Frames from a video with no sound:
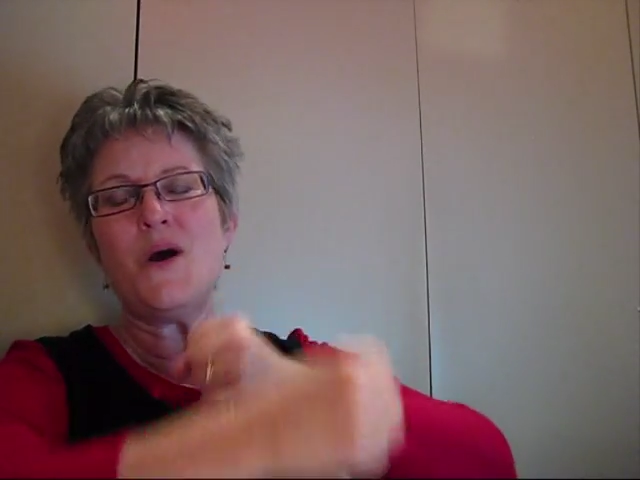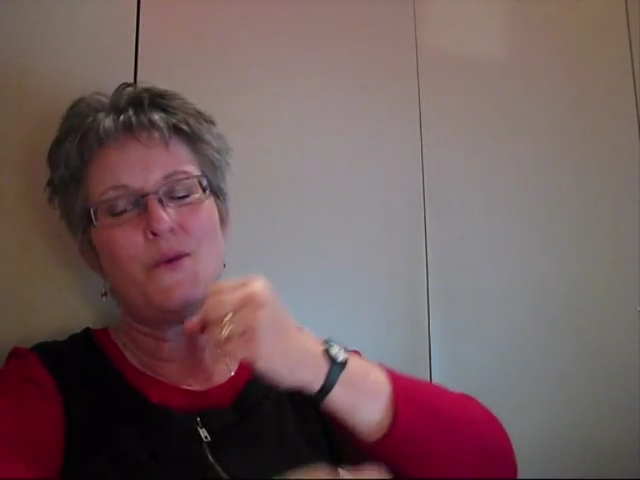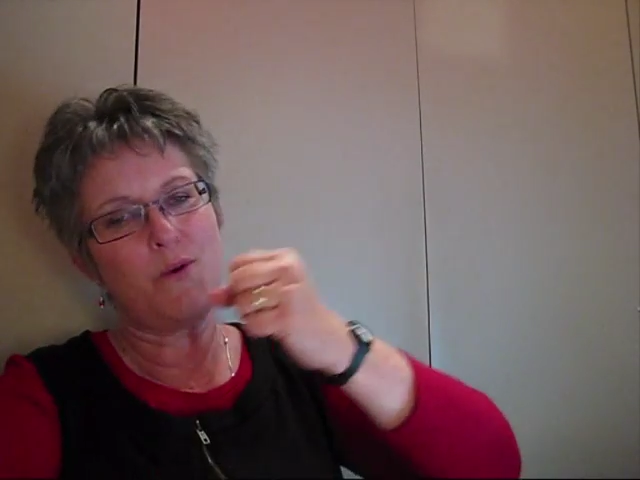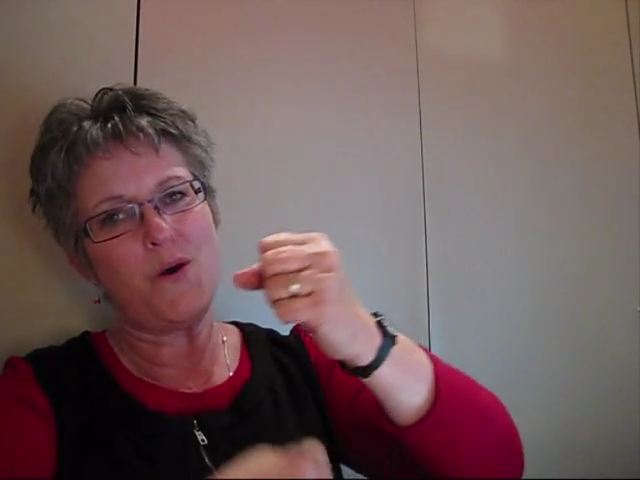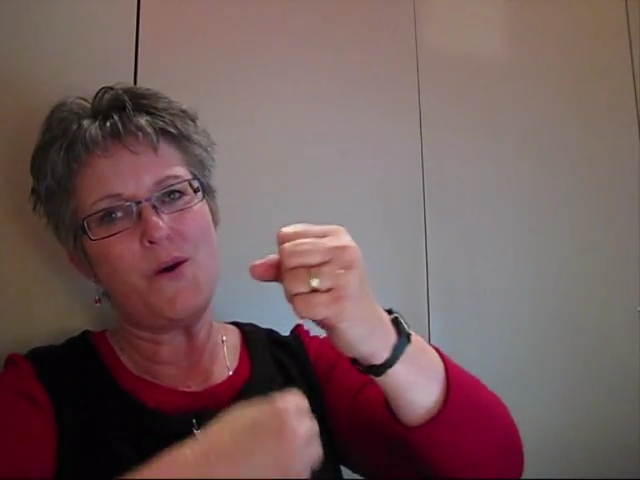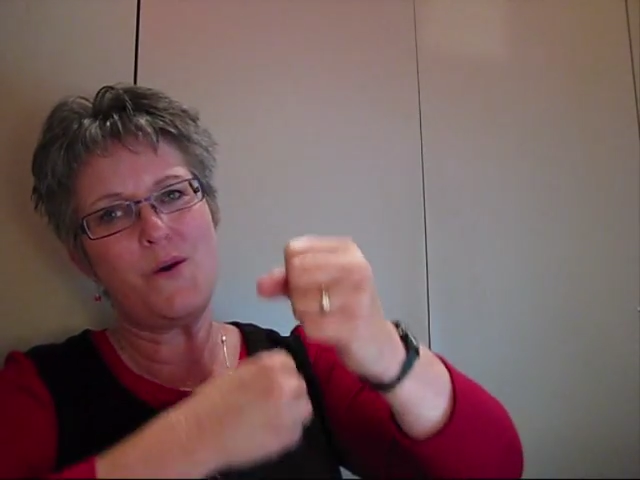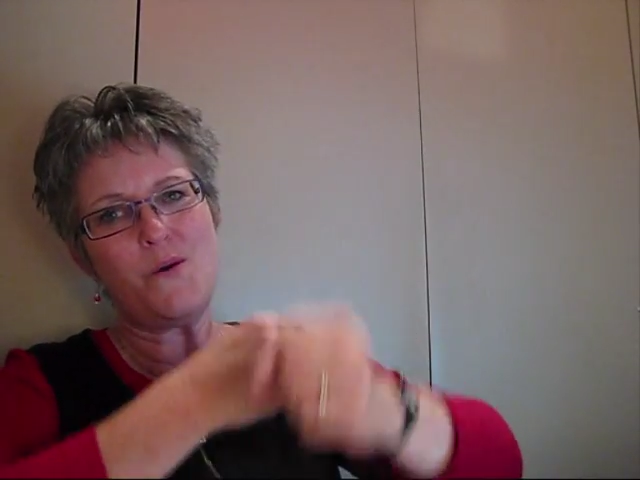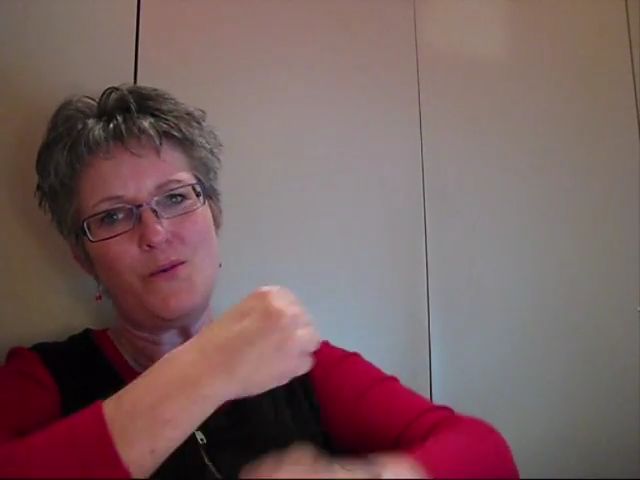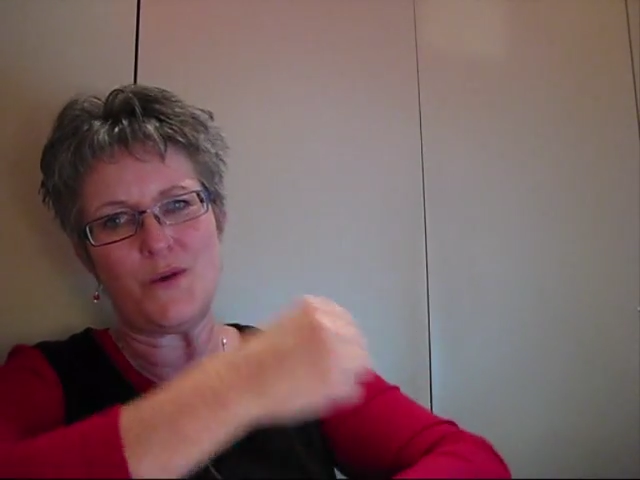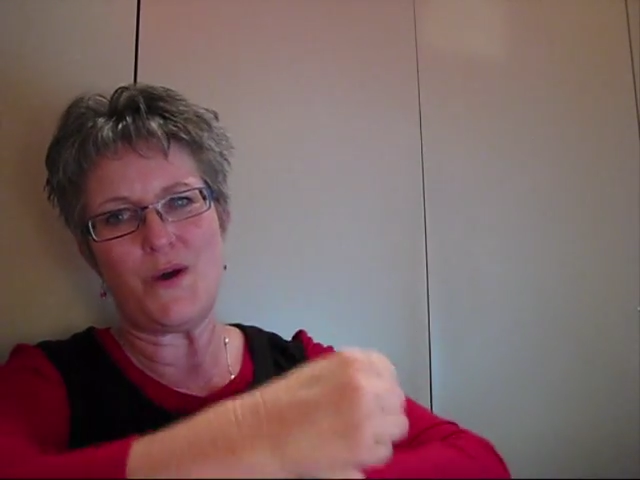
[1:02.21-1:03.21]

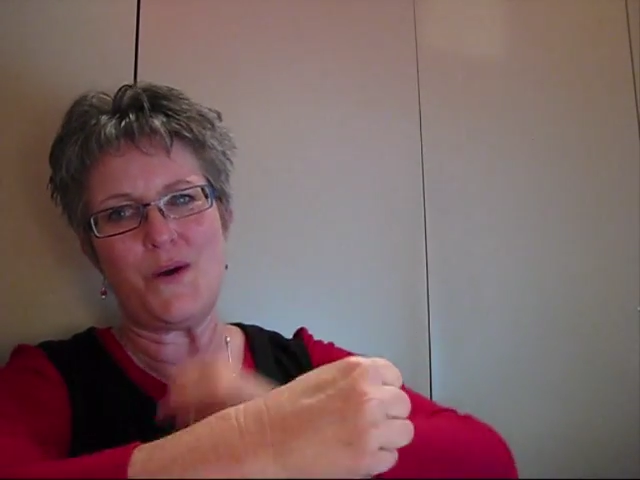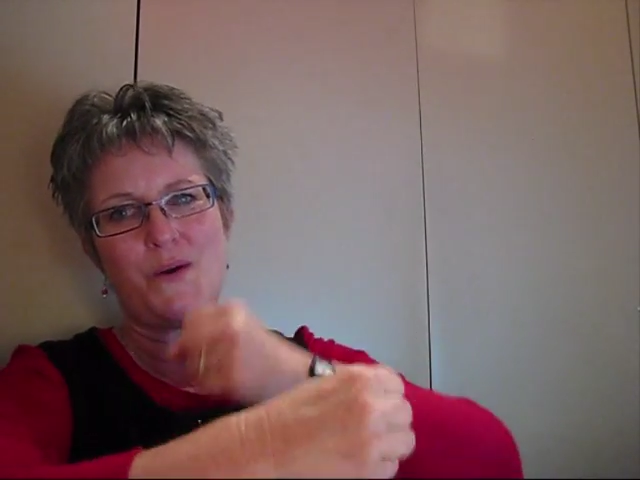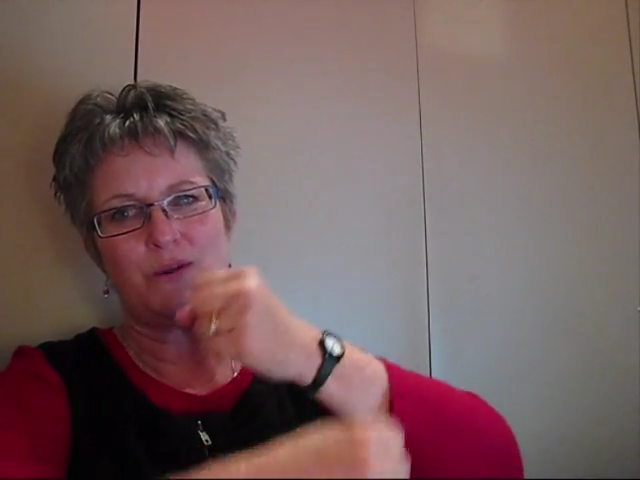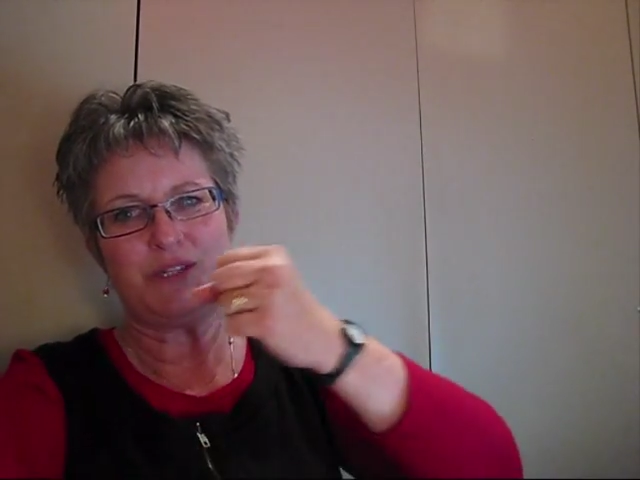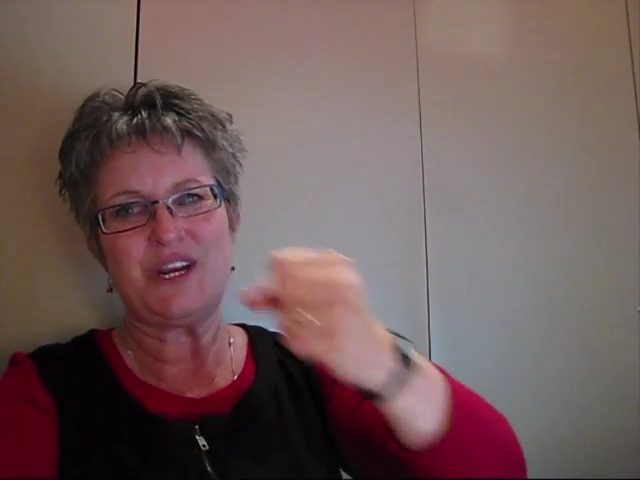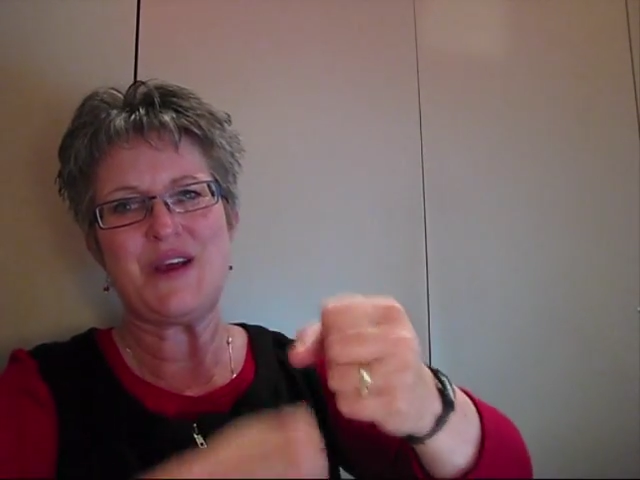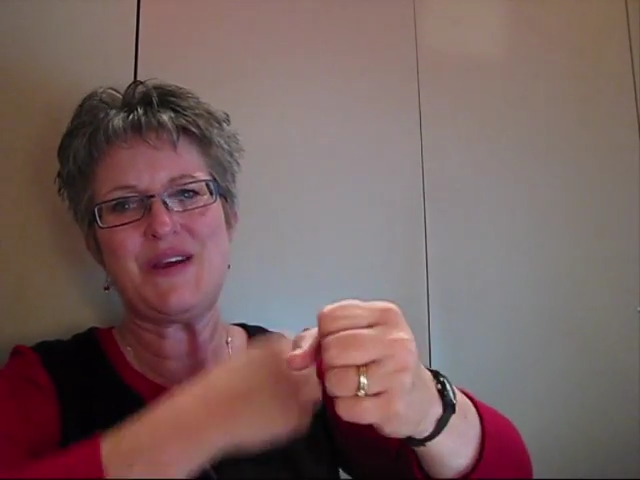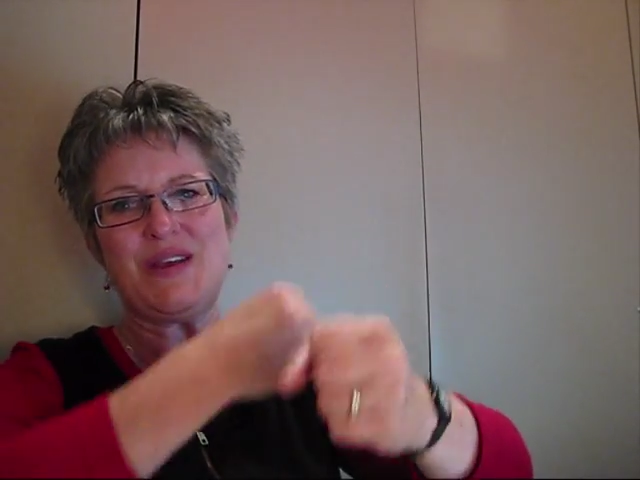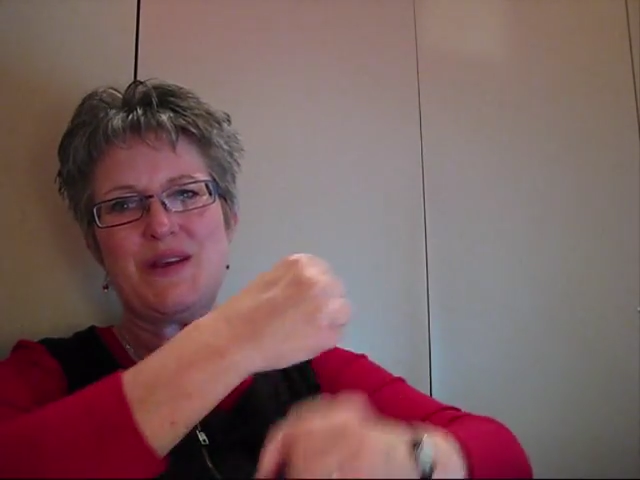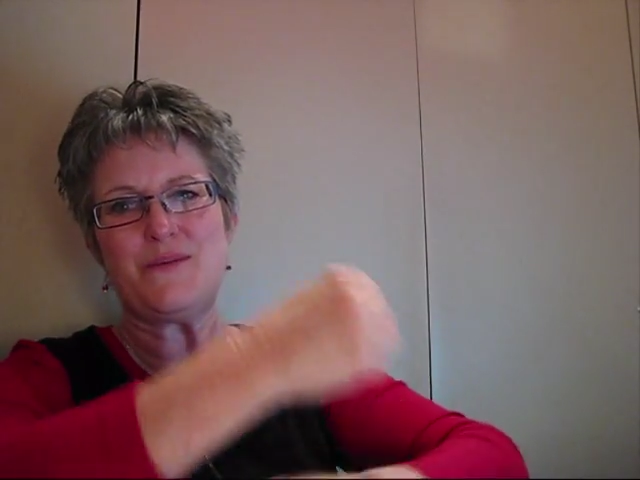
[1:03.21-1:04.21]
roll, roll,
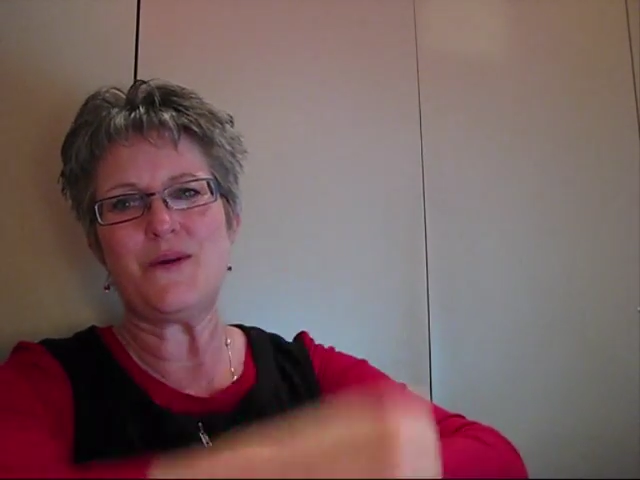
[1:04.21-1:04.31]
chariot,